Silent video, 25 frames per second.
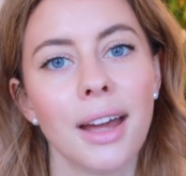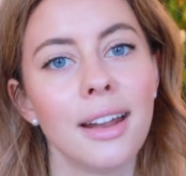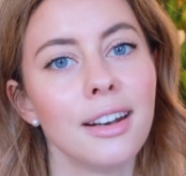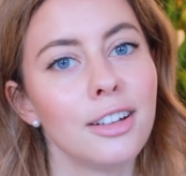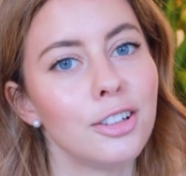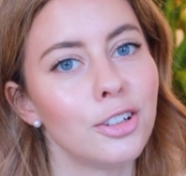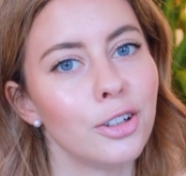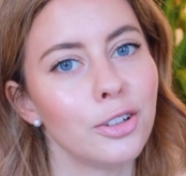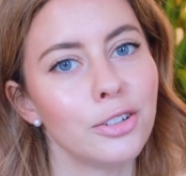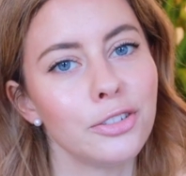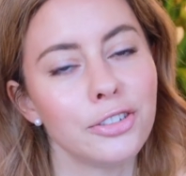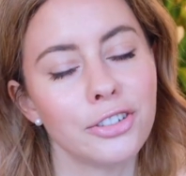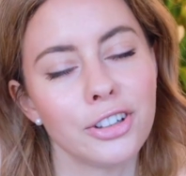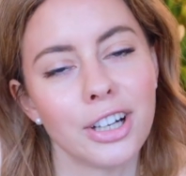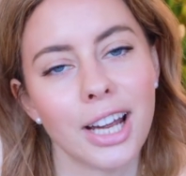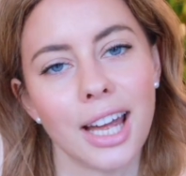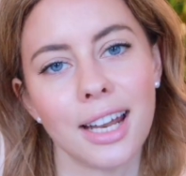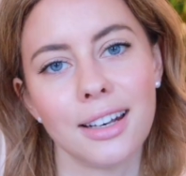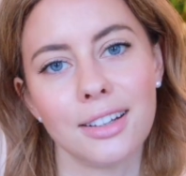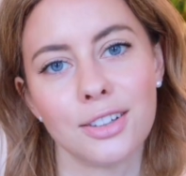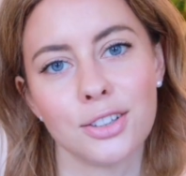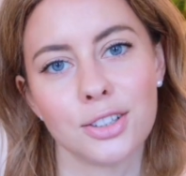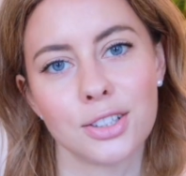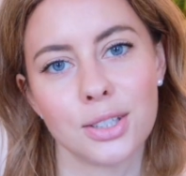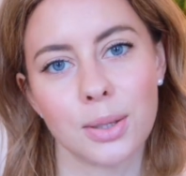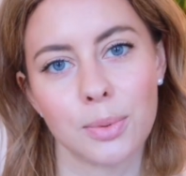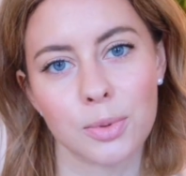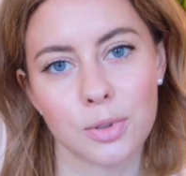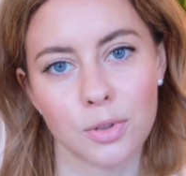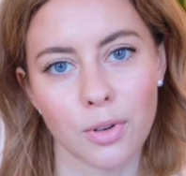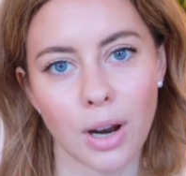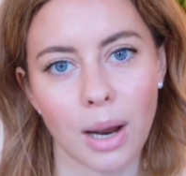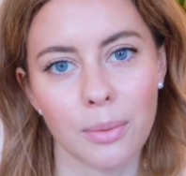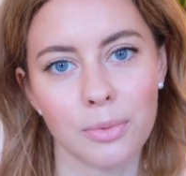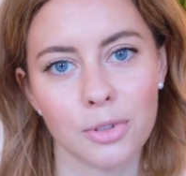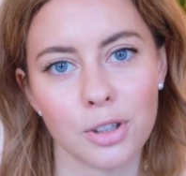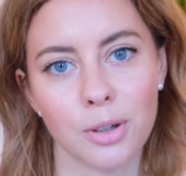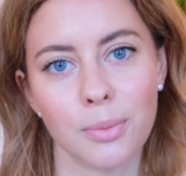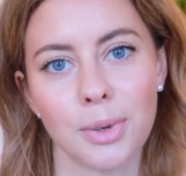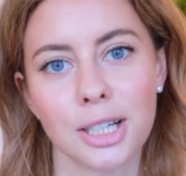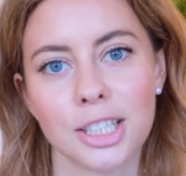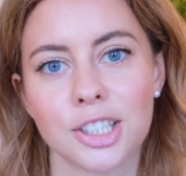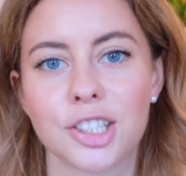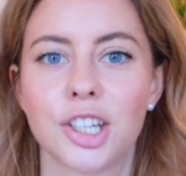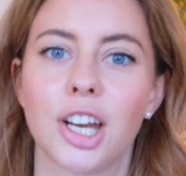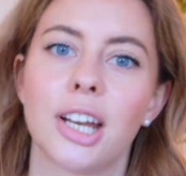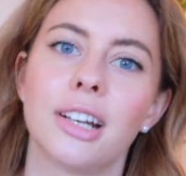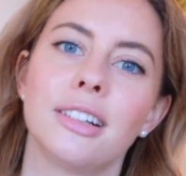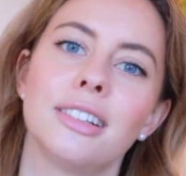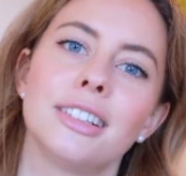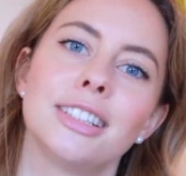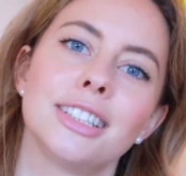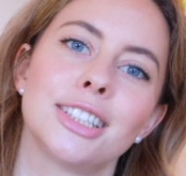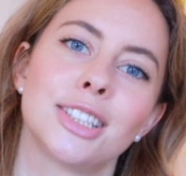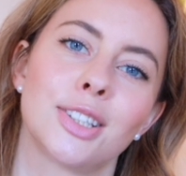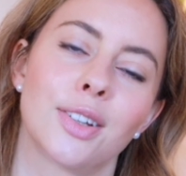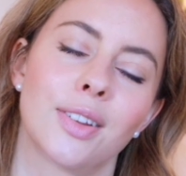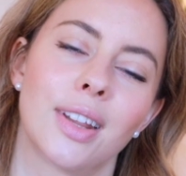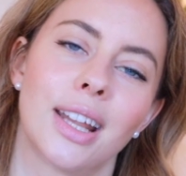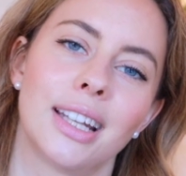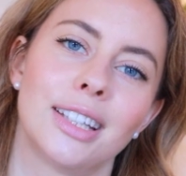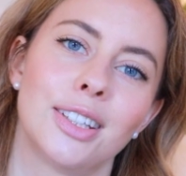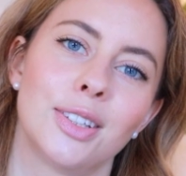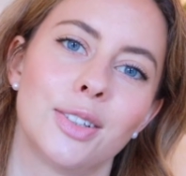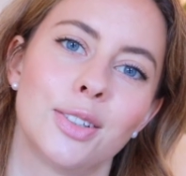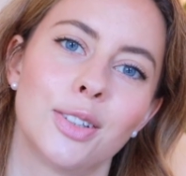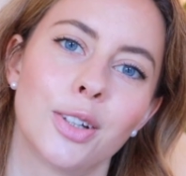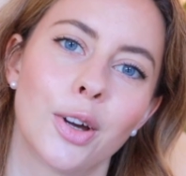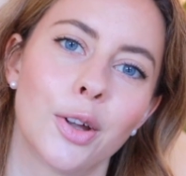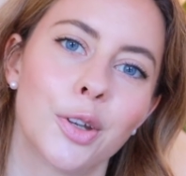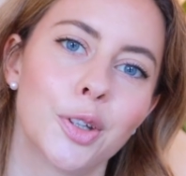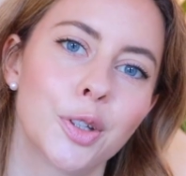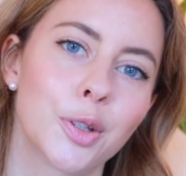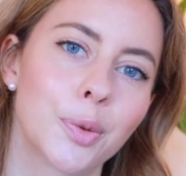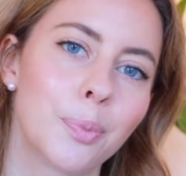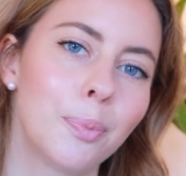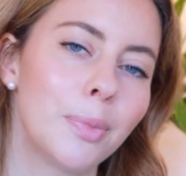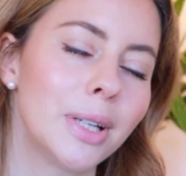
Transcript: and don't forget to subscribe to my channel so that you don't